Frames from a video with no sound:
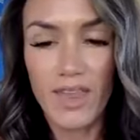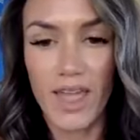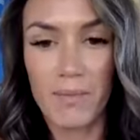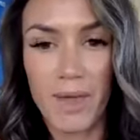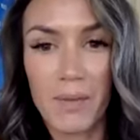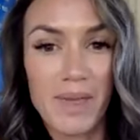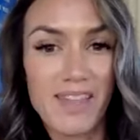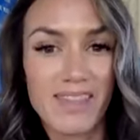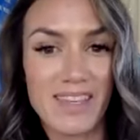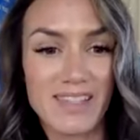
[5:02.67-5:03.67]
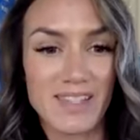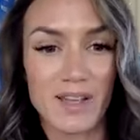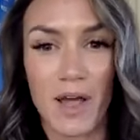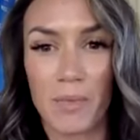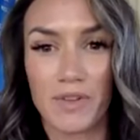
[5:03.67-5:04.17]
And maybe these
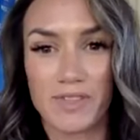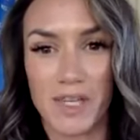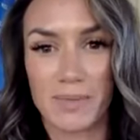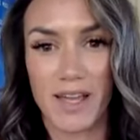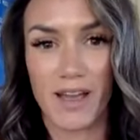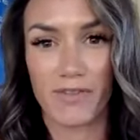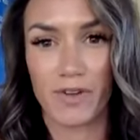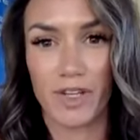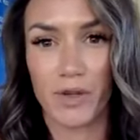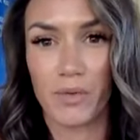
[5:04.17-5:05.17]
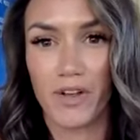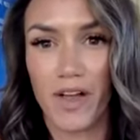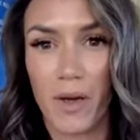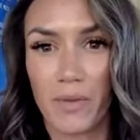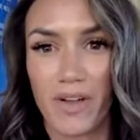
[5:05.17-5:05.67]
couple of tips I have for you will
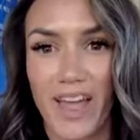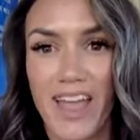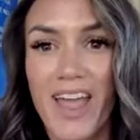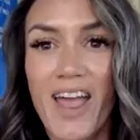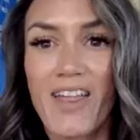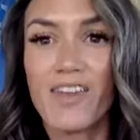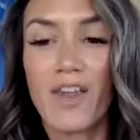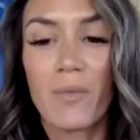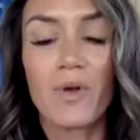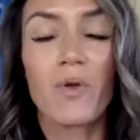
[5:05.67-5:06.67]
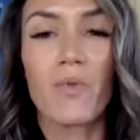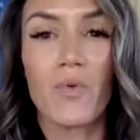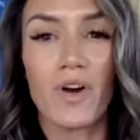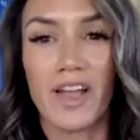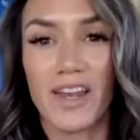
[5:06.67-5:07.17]
help, okay? The
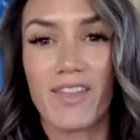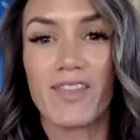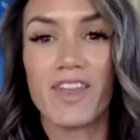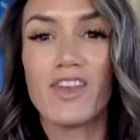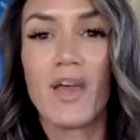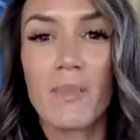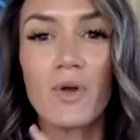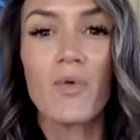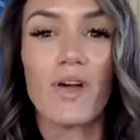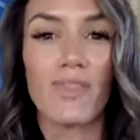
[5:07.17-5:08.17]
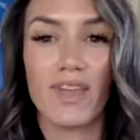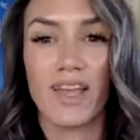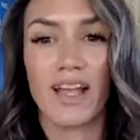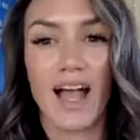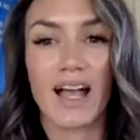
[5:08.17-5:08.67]
number one
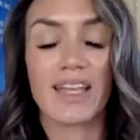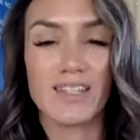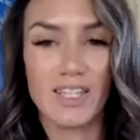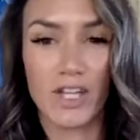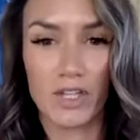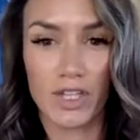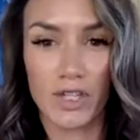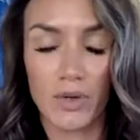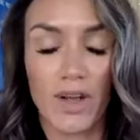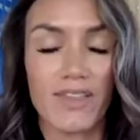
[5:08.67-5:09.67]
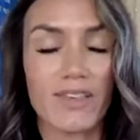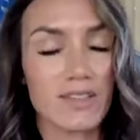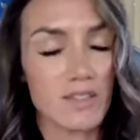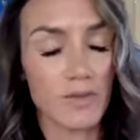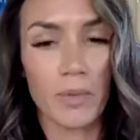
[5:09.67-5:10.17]
thing I can tell you, and this
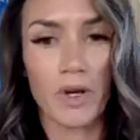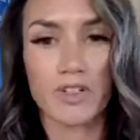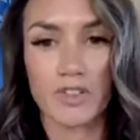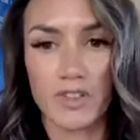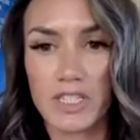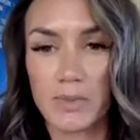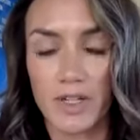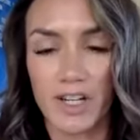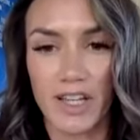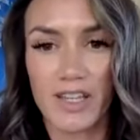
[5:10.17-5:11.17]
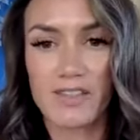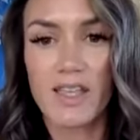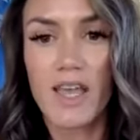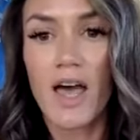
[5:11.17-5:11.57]
is from personal experience,